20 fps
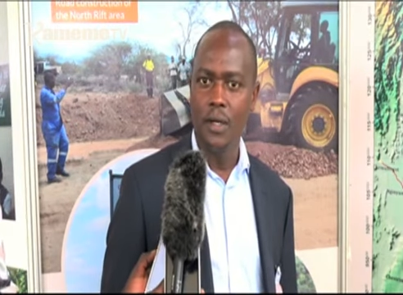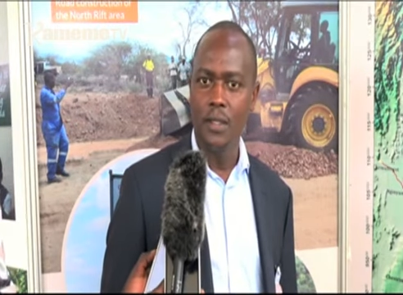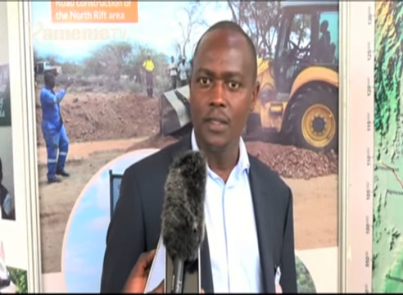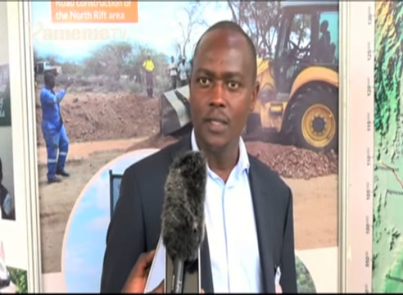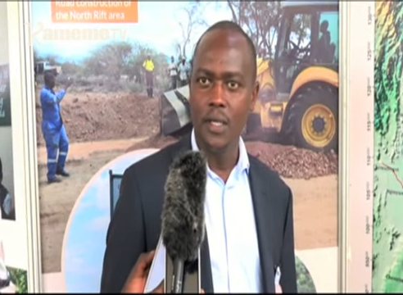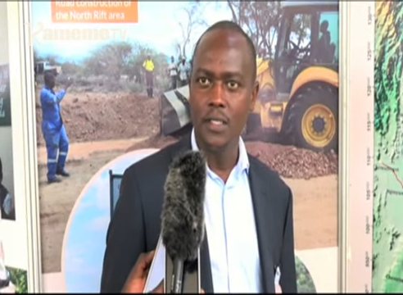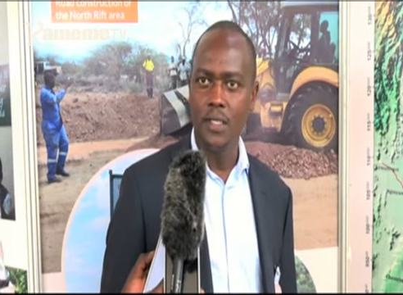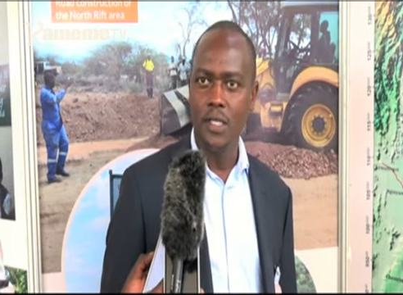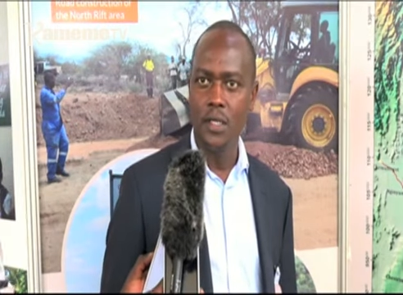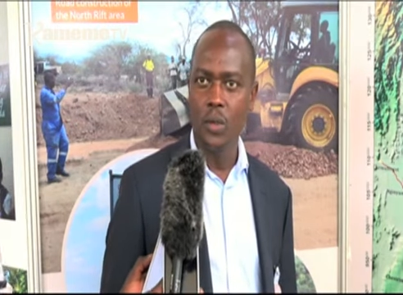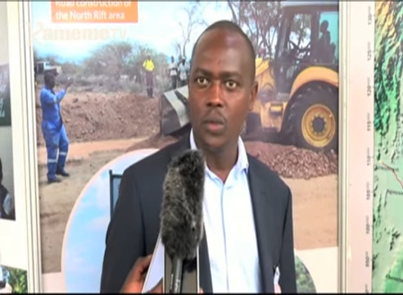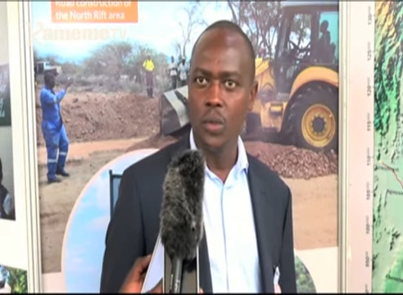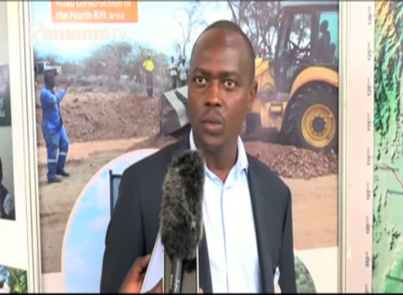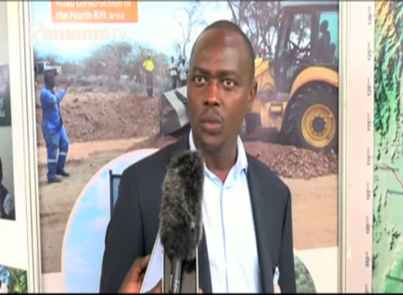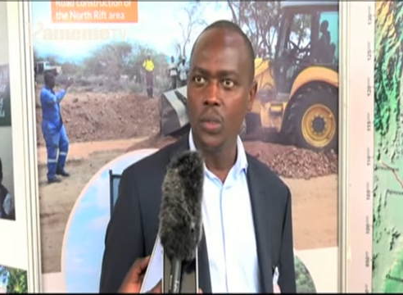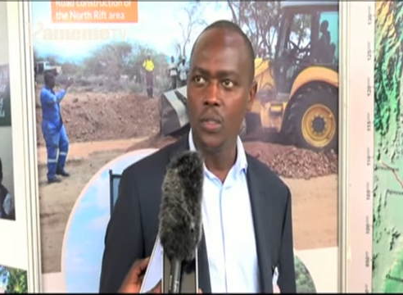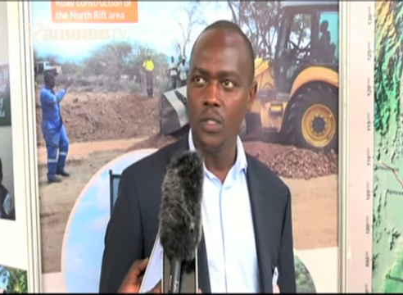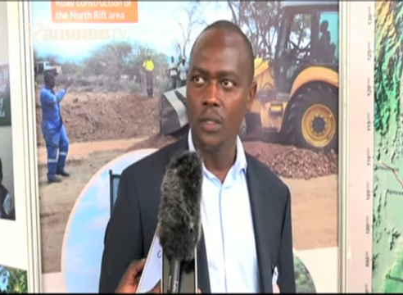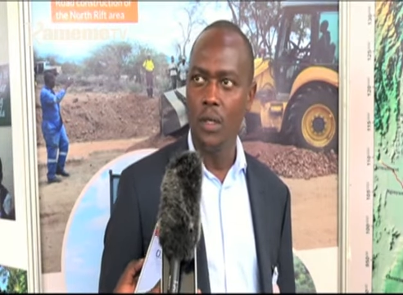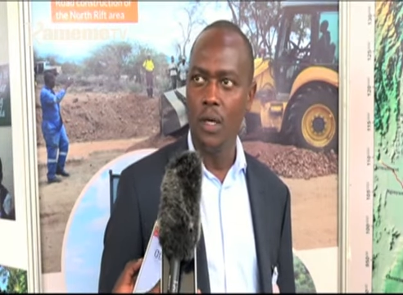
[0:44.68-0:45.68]
These
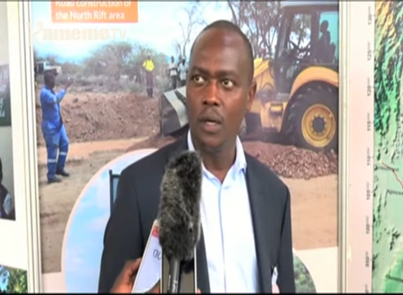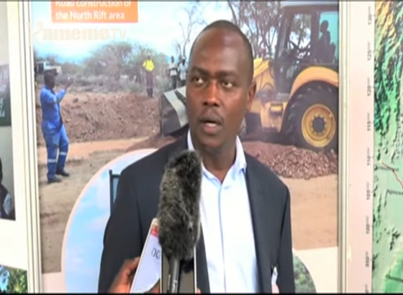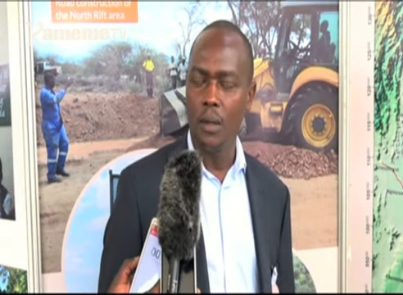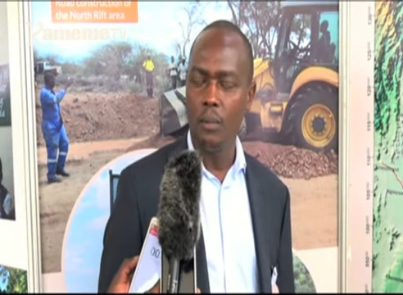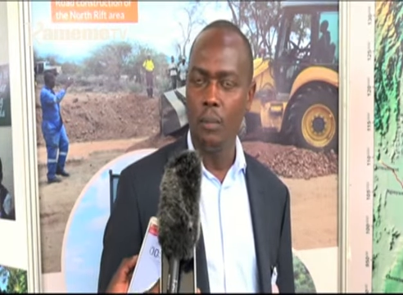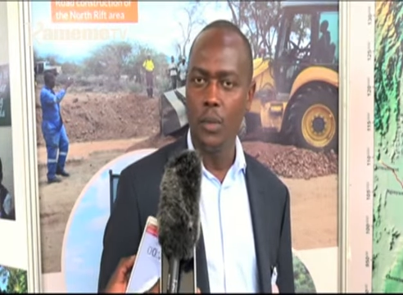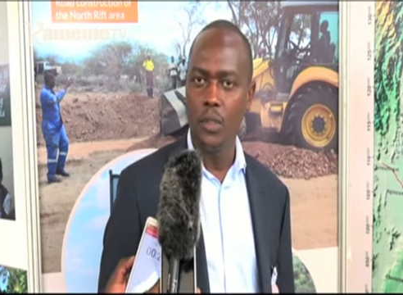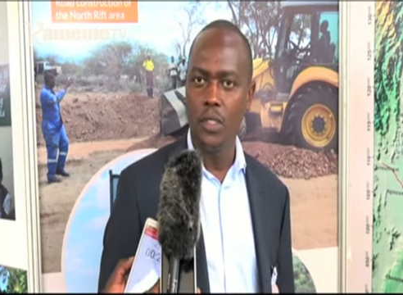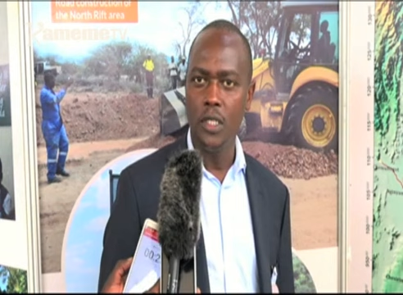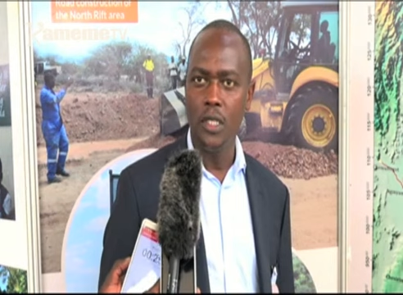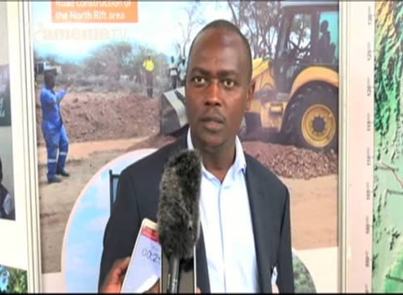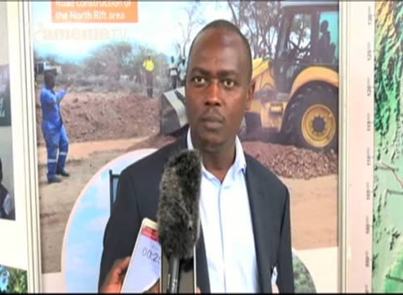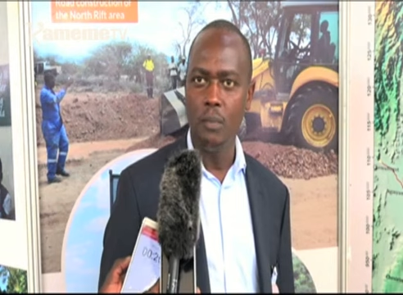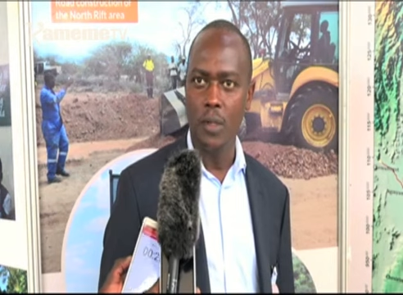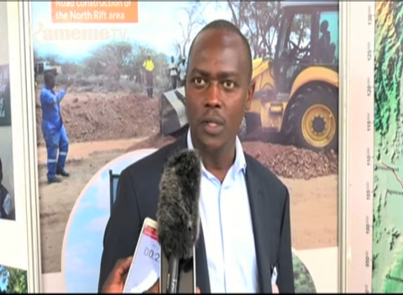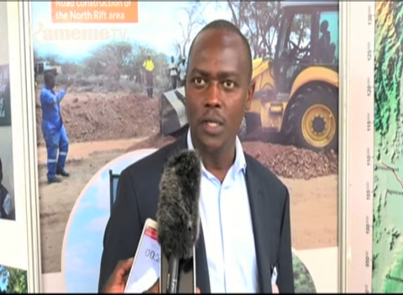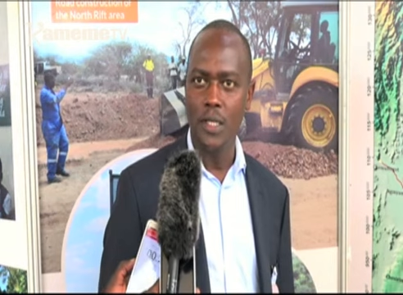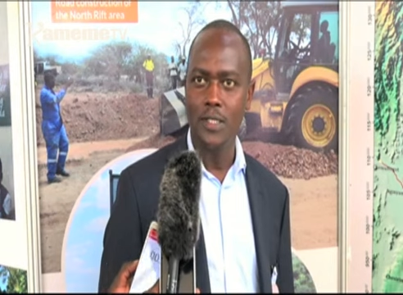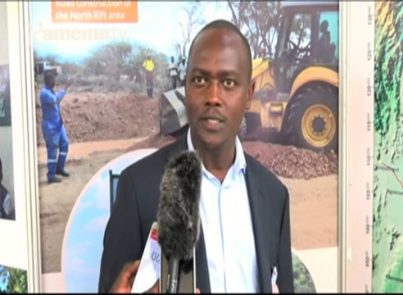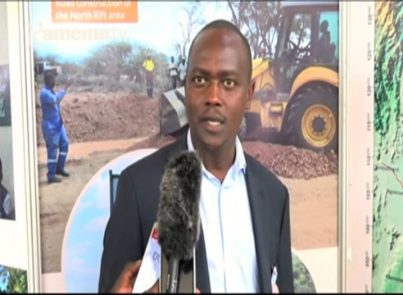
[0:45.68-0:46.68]
include putting in
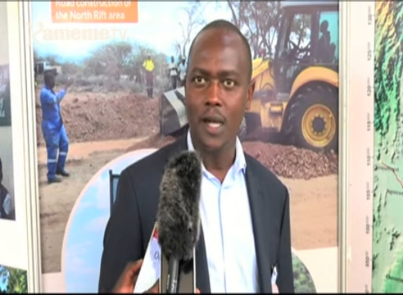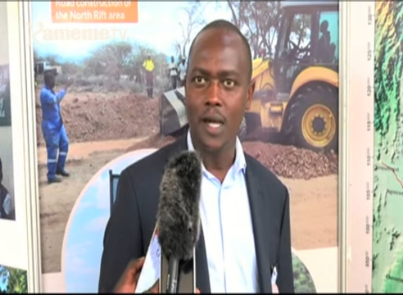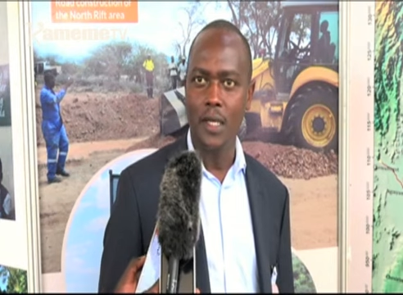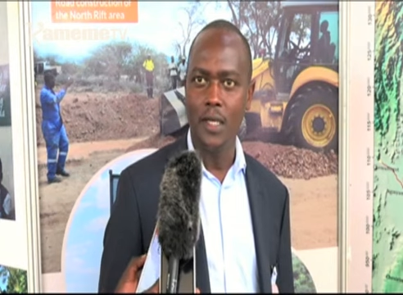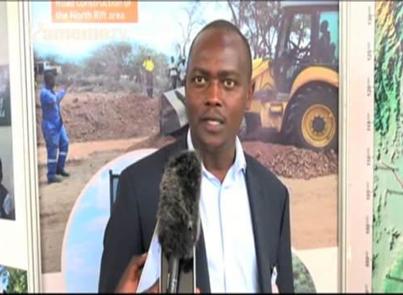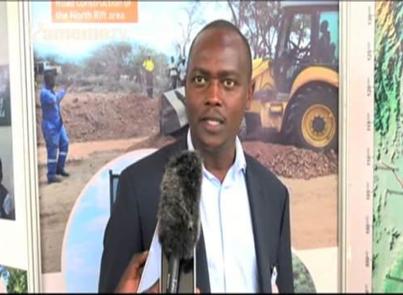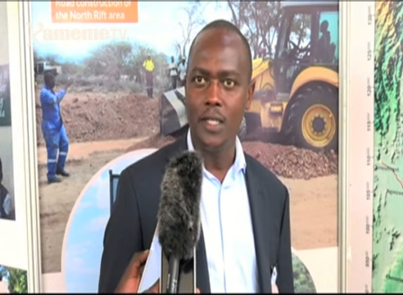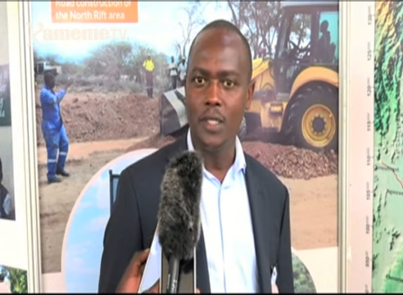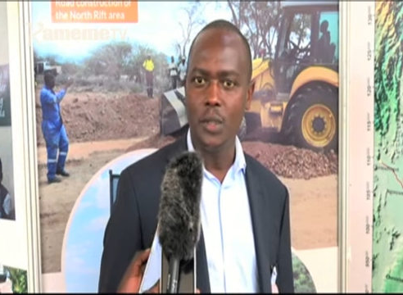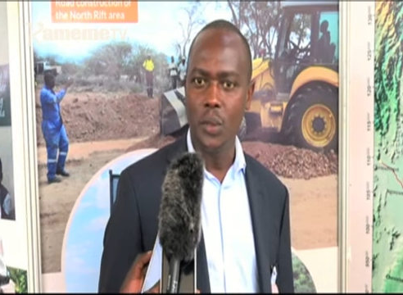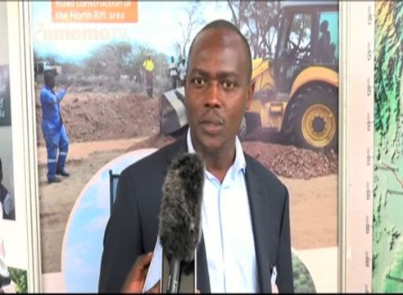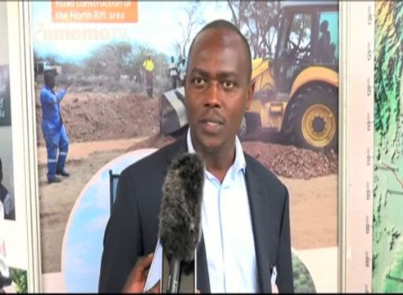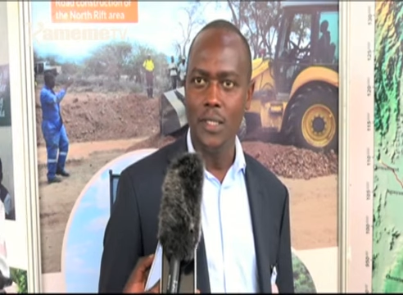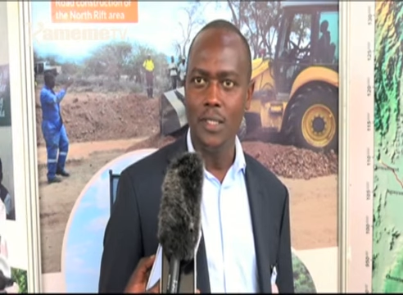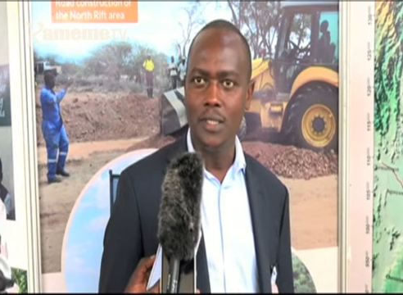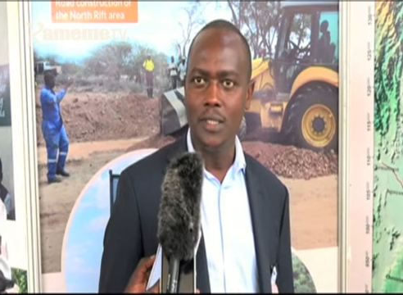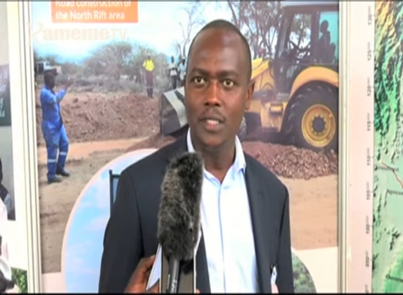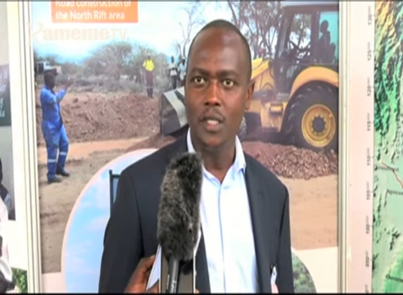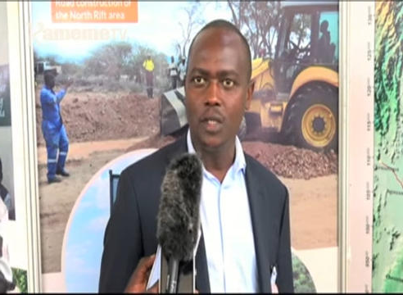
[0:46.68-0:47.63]
place 120